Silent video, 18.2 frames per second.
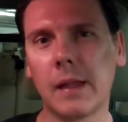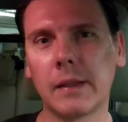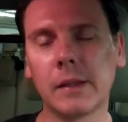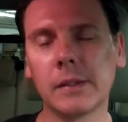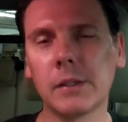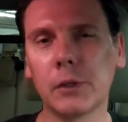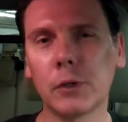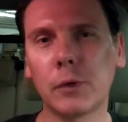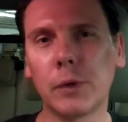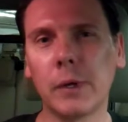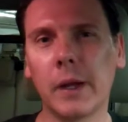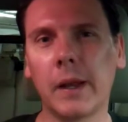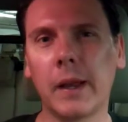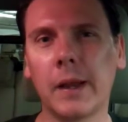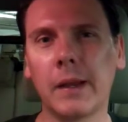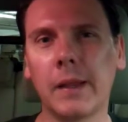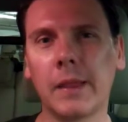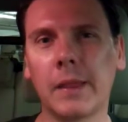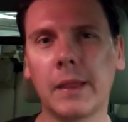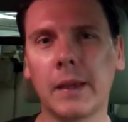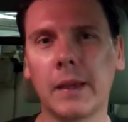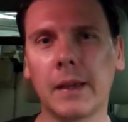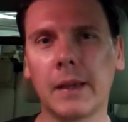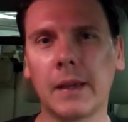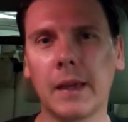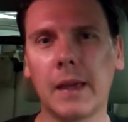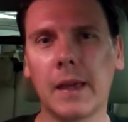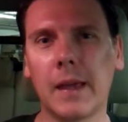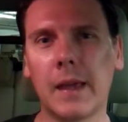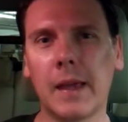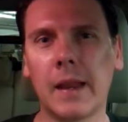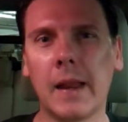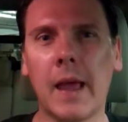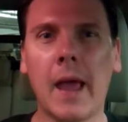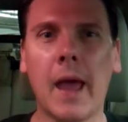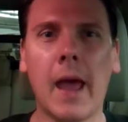doesn't create anything
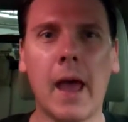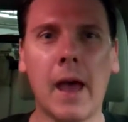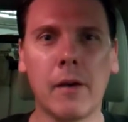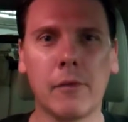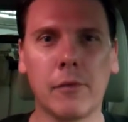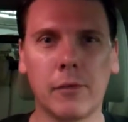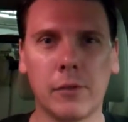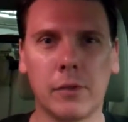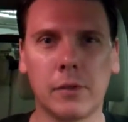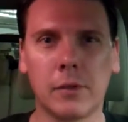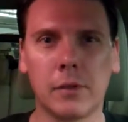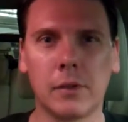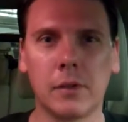in a half.